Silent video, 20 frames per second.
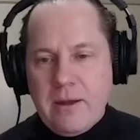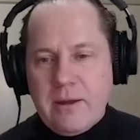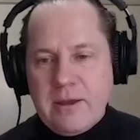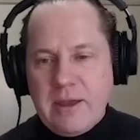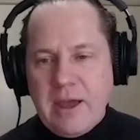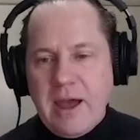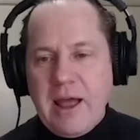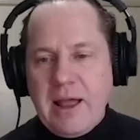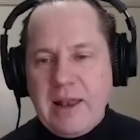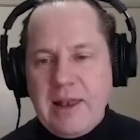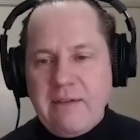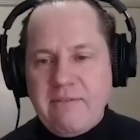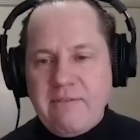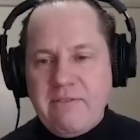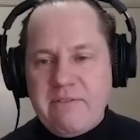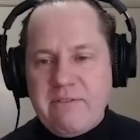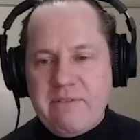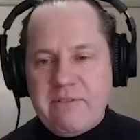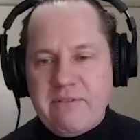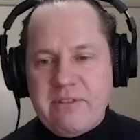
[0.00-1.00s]
Yeah, I
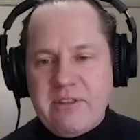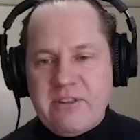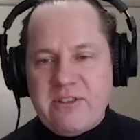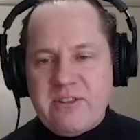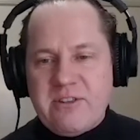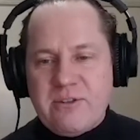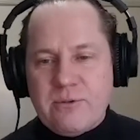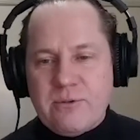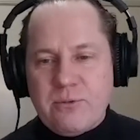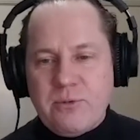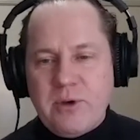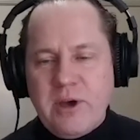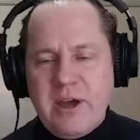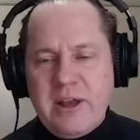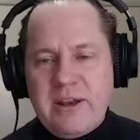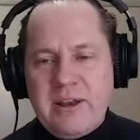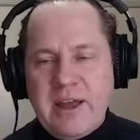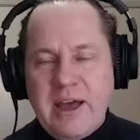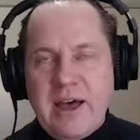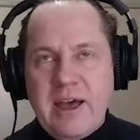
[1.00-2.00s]
love this
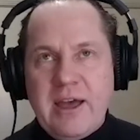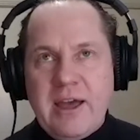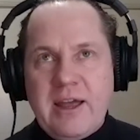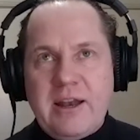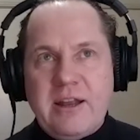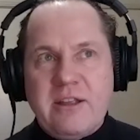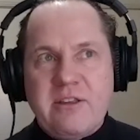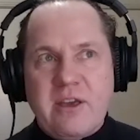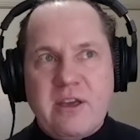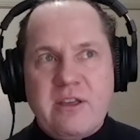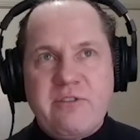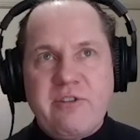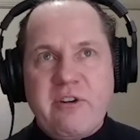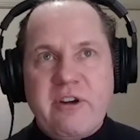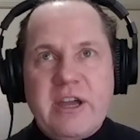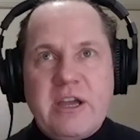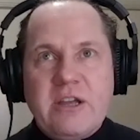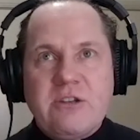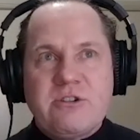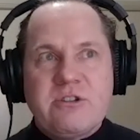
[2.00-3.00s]
word, and it's
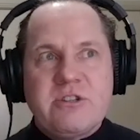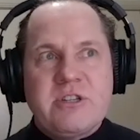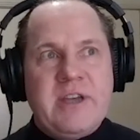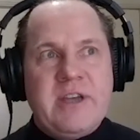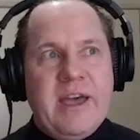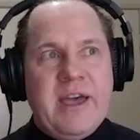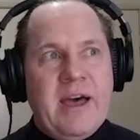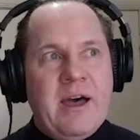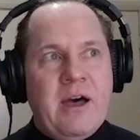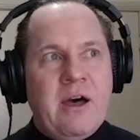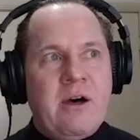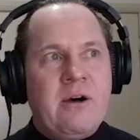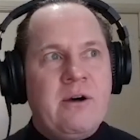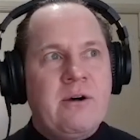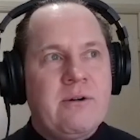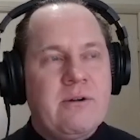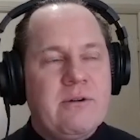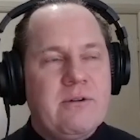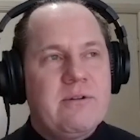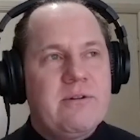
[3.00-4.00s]
very interesting
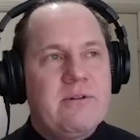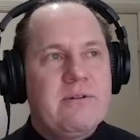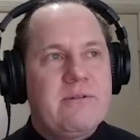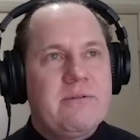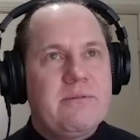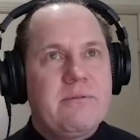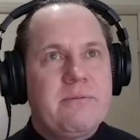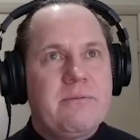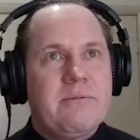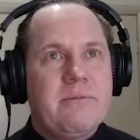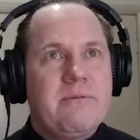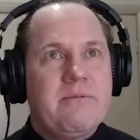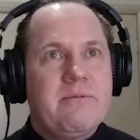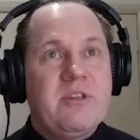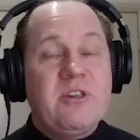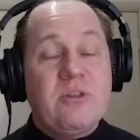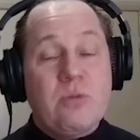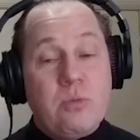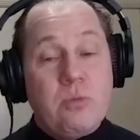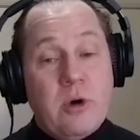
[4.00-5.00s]
how
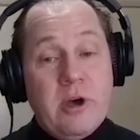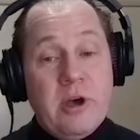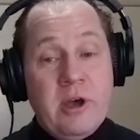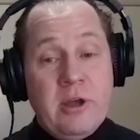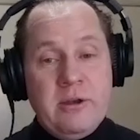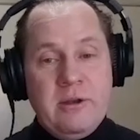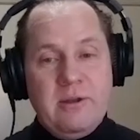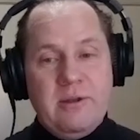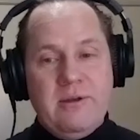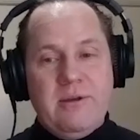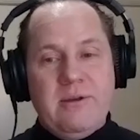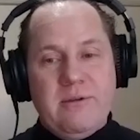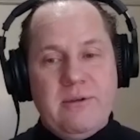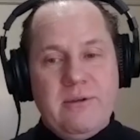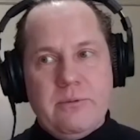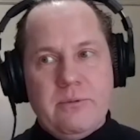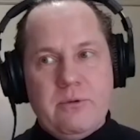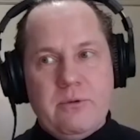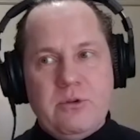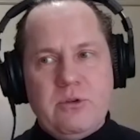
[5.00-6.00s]
this word
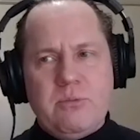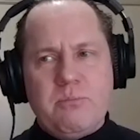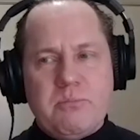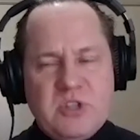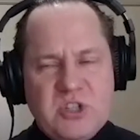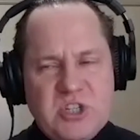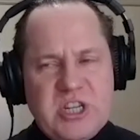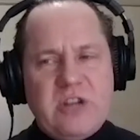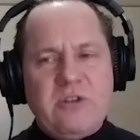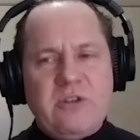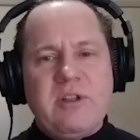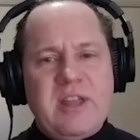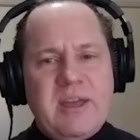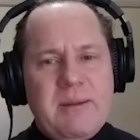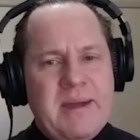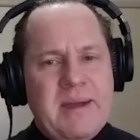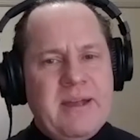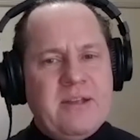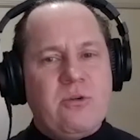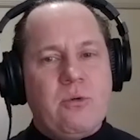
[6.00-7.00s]
generally
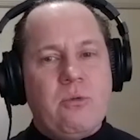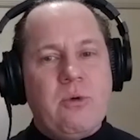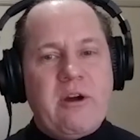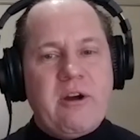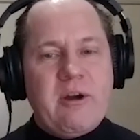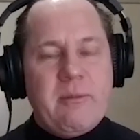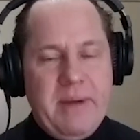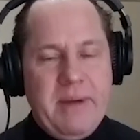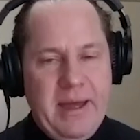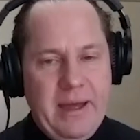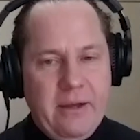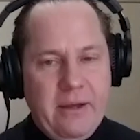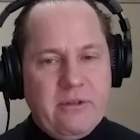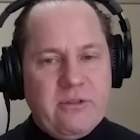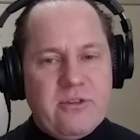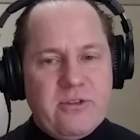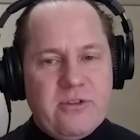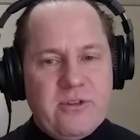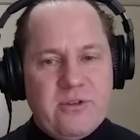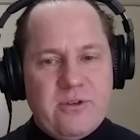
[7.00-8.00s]
means a
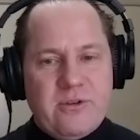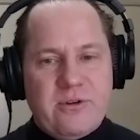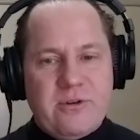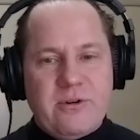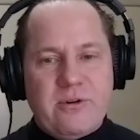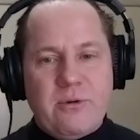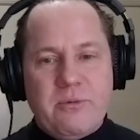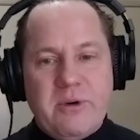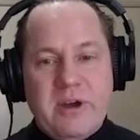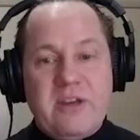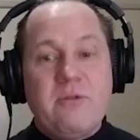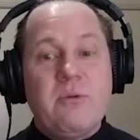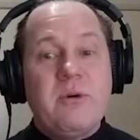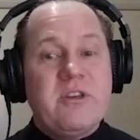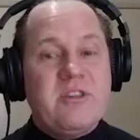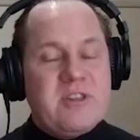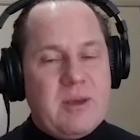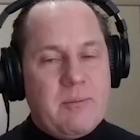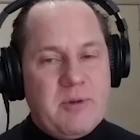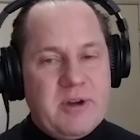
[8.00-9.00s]
whereabouts or where
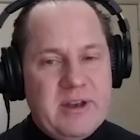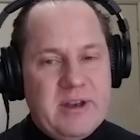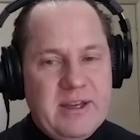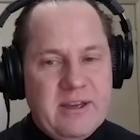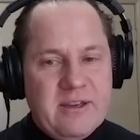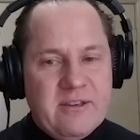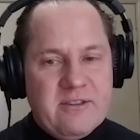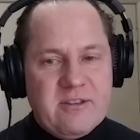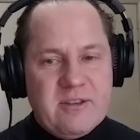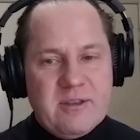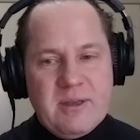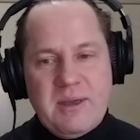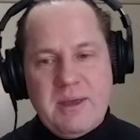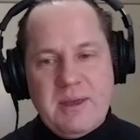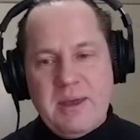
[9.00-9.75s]
someone is,